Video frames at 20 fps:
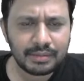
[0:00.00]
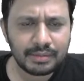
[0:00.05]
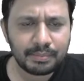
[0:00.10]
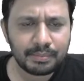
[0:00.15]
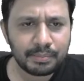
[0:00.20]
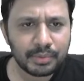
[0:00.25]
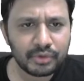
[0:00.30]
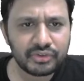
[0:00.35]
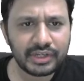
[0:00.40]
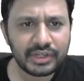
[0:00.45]

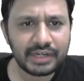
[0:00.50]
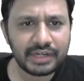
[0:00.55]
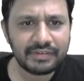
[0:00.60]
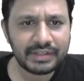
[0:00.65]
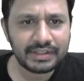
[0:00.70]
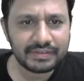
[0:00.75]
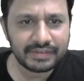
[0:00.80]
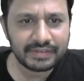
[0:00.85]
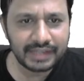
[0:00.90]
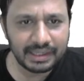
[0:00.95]
Proceed with
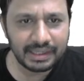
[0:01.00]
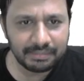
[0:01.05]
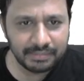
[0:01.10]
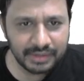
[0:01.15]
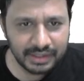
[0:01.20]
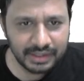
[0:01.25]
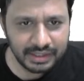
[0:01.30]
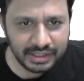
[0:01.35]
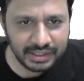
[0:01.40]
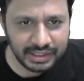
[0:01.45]
the same.
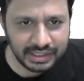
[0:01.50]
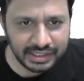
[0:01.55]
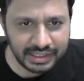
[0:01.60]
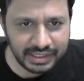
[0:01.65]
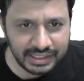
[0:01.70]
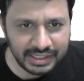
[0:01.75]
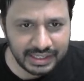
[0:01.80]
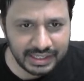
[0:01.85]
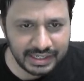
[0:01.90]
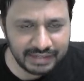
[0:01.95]

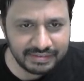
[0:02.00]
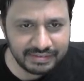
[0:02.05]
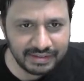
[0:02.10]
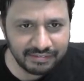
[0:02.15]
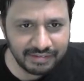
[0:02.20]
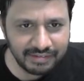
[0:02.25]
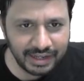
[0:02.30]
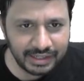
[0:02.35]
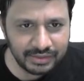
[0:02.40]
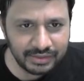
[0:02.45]
Increase the
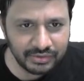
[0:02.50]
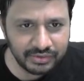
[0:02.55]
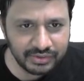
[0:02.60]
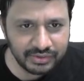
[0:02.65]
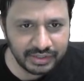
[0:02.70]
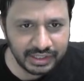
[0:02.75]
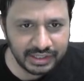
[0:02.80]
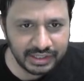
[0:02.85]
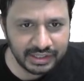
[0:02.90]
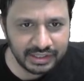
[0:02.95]
value.
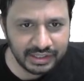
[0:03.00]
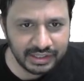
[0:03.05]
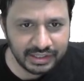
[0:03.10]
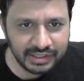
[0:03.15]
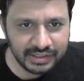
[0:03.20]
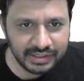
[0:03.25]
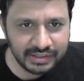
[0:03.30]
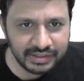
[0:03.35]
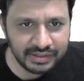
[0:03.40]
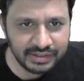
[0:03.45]
See,
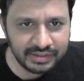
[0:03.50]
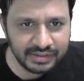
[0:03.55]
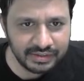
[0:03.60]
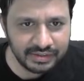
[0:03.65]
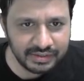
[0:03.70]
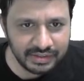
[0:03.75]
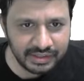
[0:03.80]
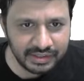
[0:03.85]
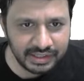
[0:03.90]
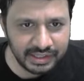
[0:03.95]

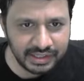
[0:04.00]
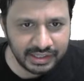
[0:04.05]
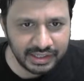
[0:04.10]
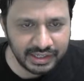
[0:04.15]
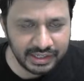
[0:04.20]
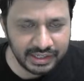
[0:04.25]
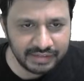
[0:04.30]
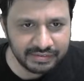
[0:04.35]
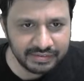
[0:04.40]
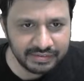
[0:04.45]

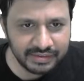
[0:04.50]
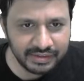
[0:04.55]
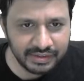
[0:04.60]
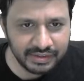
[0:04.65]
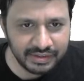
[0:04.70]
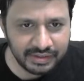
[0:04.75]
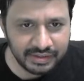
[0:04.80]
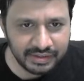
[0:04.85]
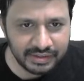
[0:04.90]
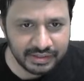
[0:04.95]
increase
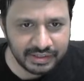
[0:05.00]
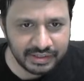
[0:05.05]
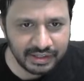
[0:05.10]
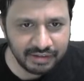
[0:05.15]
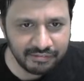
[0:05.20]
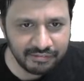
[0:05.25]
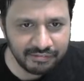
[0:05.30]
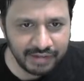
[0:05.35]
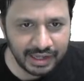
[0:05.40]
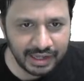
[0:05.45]
the
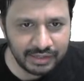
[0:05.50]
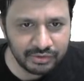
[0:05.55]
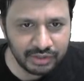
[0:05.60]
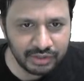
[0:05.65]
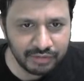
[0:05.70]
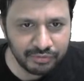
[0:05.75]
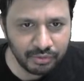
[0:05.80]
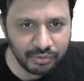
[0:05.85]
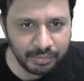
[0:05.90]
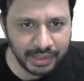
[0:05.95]
values
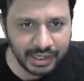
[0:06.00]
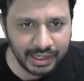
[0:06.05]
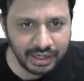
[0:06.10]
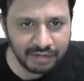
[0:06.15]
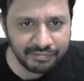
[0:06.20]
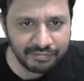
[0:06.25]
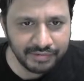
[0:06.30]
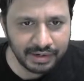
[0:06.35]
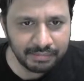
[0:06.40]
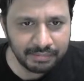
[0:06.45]
of omega
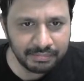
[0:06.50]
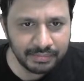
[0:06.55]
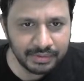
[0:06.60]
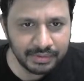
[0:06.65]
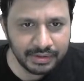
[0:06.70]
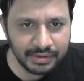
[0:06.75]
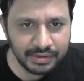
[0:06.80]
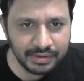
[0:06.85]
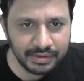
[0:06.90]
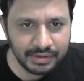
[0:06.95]
from
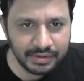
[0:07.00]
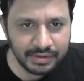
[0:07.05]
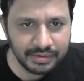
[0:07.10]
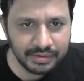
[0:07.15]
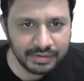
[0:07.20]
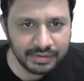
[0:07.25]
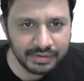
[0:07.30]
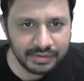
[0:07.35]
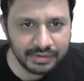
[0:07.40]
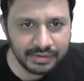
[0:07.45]

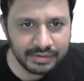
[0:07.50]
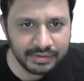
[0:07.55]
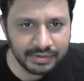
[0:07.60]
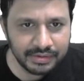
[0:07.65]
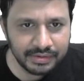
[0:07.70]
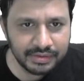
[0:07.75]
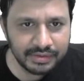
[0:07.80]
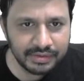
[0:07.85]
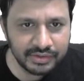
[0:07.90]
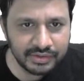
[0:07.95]

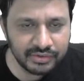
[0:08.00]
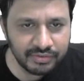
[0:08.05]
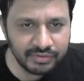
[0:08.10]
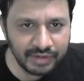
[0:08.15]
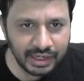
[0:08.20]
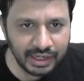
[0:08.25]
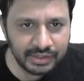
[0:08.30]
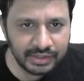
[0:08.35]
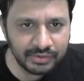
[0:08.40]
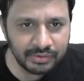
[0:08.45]
this
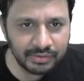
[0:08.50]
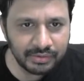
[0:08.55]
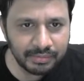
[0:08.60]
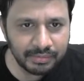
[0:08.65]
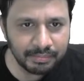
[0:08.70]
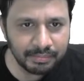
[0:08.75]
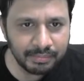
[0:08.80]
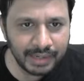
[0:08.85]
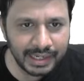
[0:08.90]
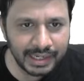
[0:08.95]
value
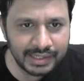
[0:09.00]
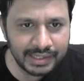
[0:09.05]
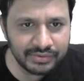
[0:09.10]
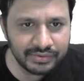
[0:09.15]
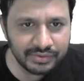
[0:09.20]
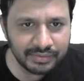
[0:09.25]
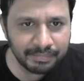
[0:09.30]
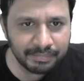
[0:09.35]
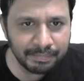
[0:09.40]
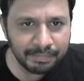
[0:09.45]
minus
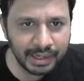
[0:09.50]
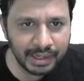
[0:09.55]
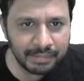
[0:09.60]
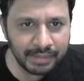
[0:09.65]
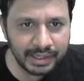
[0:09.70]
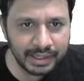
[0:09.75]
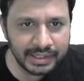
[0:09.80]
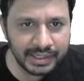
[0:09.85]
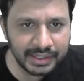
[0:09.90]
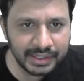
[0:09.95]
pi
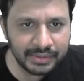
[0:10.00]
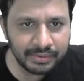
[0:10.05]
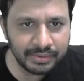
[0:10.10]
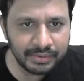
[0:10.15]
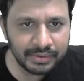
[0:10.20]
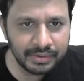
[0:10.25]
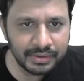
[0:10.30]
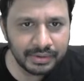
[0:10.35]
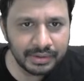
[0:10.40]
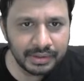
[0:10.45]
by t to
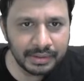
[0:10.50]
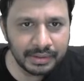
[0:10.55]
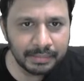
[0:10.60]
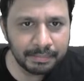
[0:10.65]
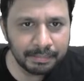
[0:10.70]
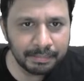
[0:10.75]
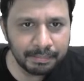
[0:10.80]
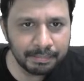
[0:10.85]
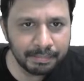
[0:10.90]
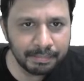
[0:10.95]

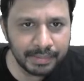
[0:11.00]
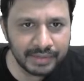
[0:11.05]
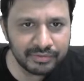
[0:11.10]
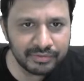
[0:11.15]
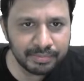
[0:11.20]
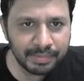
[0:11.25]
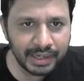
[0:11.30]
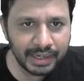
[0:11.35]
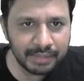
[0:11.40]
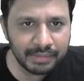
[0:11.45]
plus
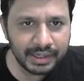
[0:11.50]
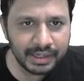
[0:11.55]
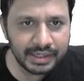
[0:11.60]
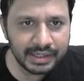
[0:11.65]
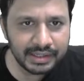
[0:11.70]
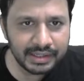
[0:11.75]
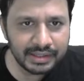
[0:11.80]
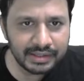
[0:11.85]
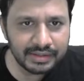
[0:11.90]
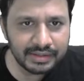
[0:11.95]
pi by t.
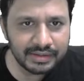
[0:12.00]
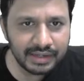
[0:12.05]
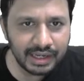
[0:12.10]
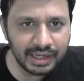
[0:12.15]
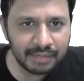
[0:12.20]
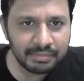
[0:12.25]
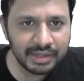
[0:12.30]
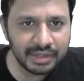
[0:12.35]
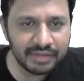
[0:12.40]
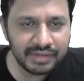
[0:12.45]
I
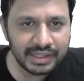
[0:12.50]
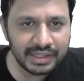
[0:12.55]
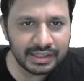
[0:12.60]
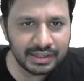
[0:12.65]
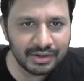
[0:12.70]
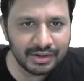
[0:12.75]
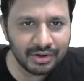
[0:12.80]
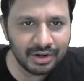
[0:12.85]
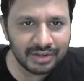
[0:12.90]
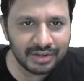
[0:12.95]
am giving
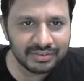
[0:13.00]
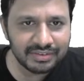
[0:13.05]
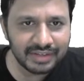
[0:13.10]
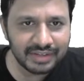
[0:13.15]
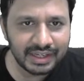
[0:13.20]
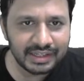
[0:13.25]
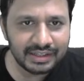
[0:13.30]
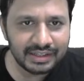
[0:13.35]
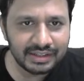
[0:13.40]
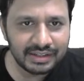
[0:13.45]
cross
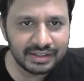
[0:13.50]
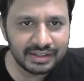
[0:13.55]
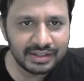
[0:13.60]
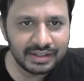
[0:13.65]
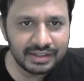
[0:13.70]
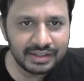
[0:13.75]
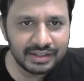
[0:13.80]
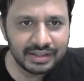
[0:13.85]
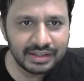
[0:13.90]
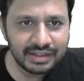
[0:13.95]
sign.
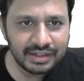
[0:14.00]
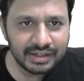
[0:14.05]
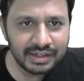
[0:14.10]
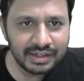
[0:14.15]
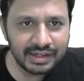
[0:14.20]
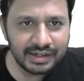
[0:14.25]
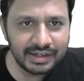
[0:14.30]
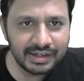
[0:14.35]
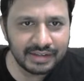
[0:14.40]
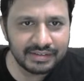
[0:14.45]

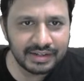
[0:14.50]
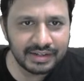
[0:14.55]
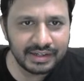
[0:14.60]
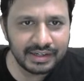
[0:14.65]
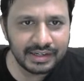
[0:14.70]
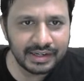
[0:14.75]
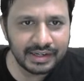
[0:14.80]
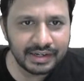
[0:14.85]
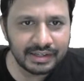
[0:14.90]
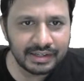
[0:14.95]
It doesn't
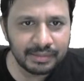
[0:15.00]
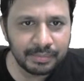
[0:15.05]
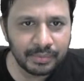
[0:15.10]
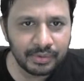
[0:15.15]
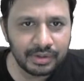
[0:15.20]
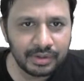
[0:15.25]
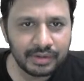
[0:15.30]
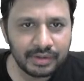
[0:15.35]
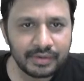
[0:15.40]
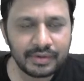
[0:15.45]
indicate the pole.